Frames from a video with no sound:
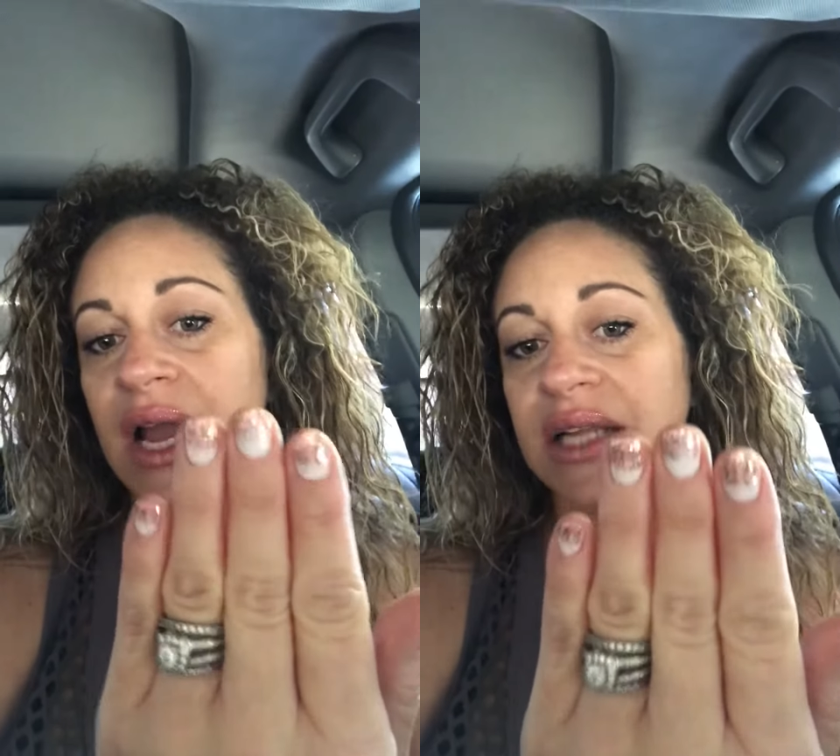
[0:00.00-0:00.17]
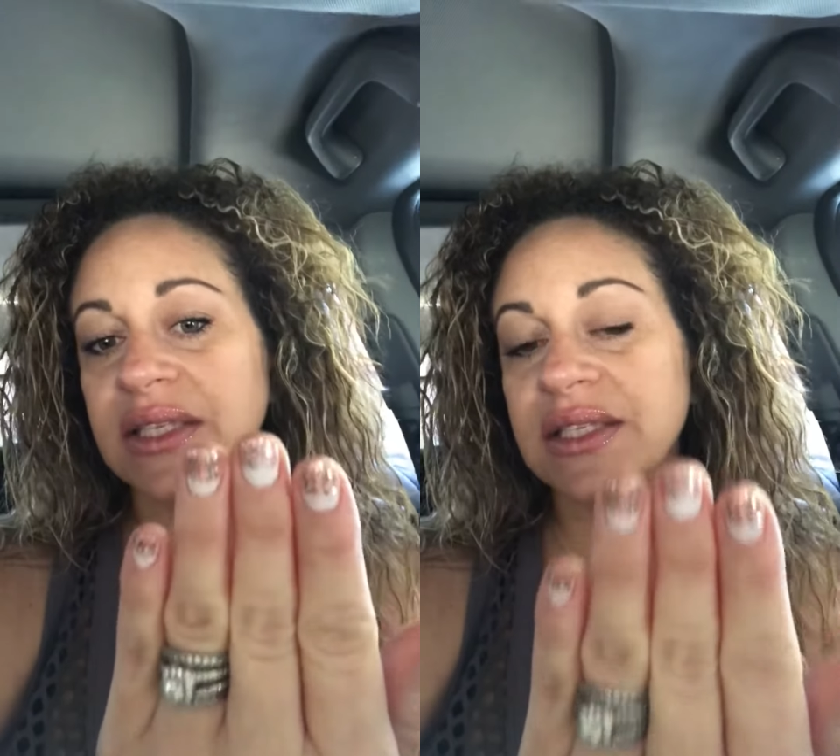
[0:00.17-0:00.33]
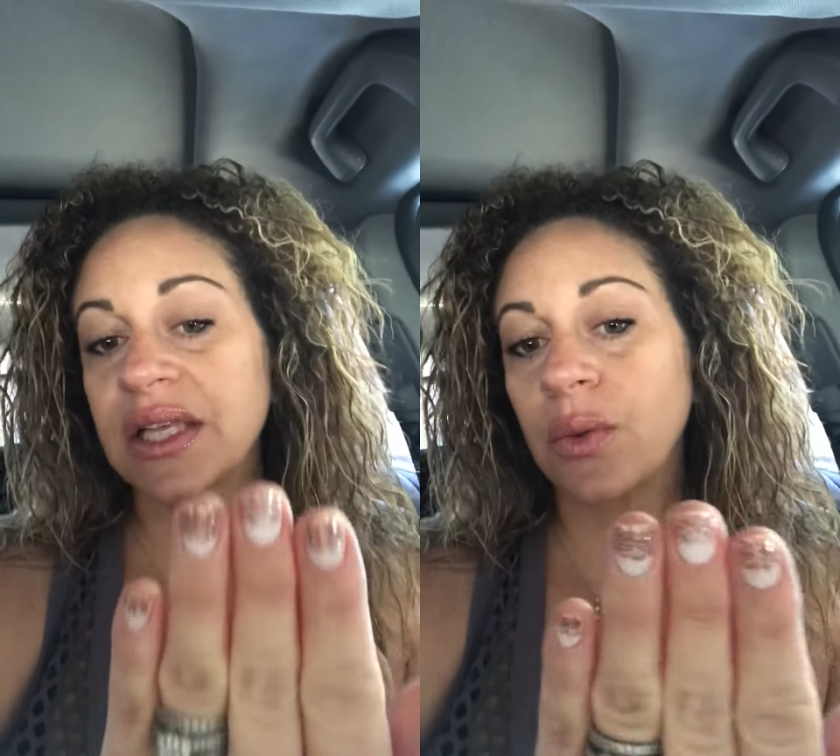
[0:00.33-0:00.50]

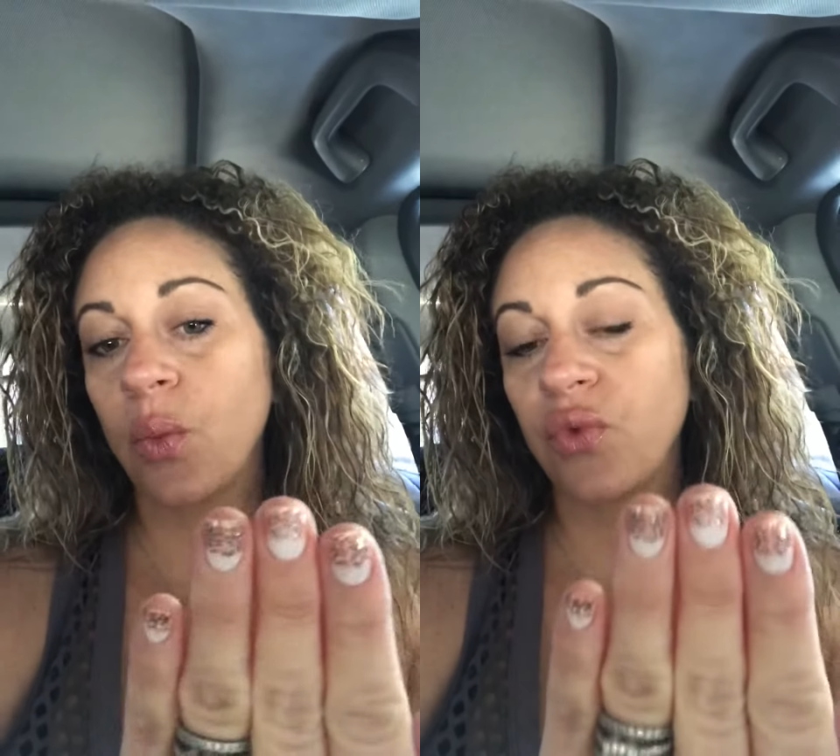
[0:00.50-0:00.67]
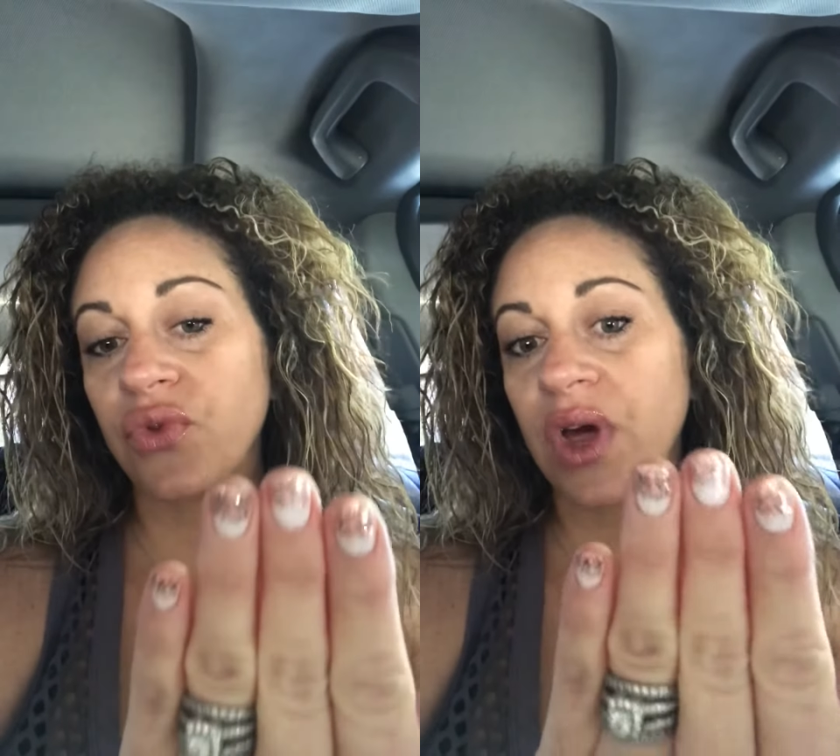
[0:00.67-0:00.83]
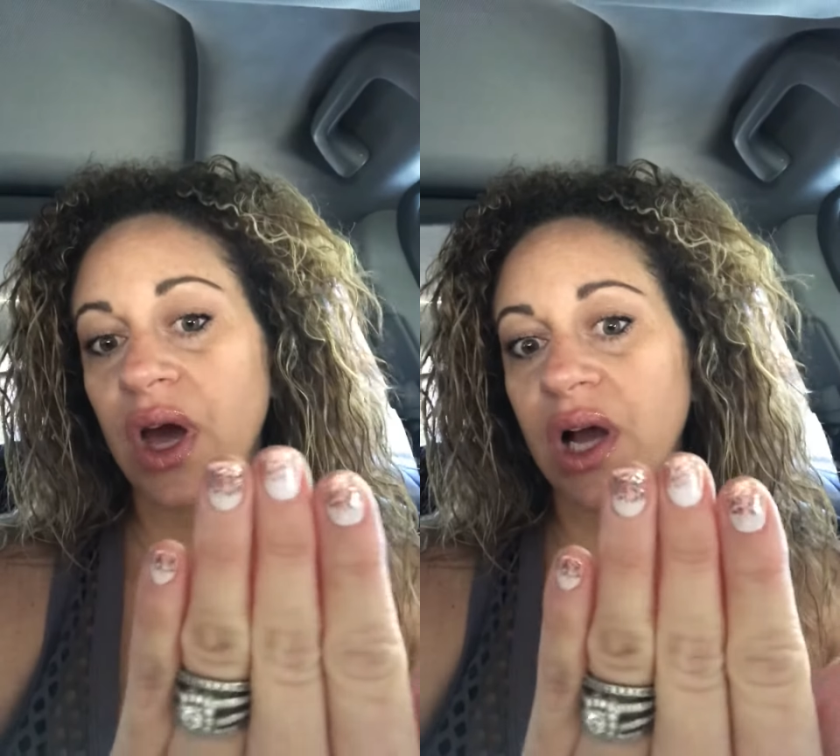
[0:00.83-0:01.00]
It's
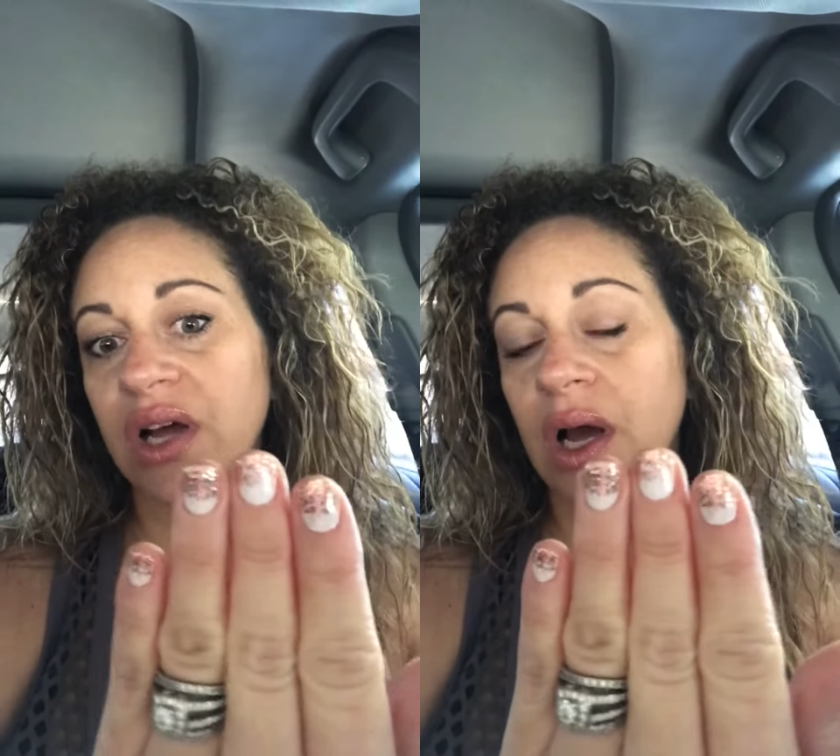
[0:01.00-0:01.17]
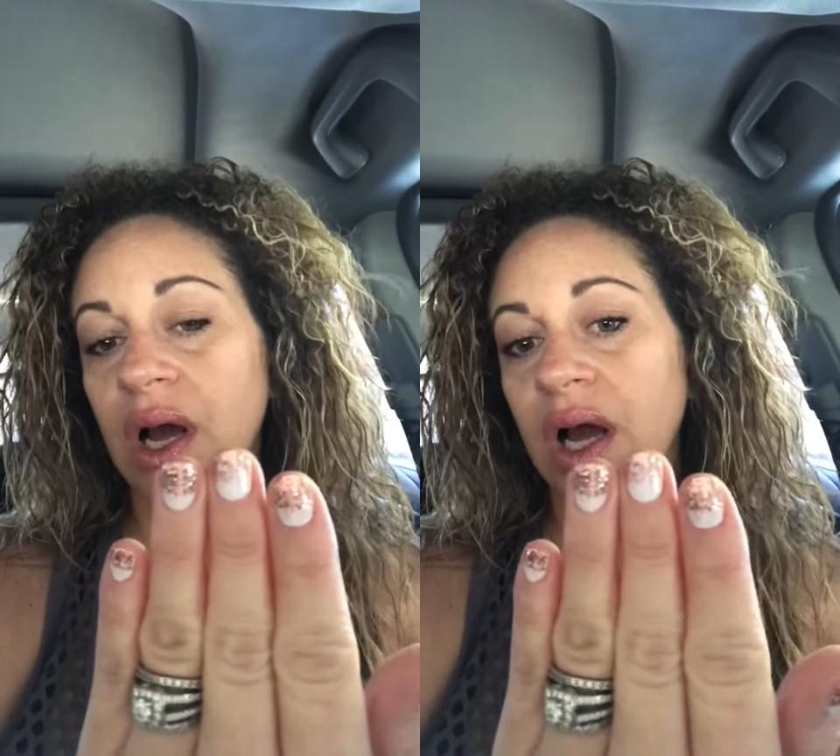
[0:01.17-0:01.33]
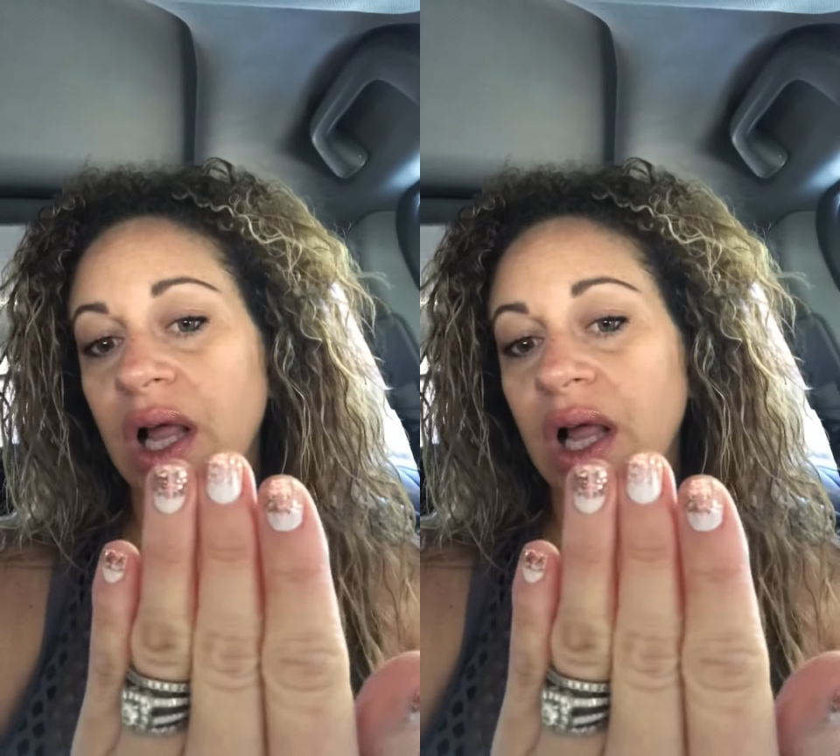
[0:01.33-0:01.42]
the uh,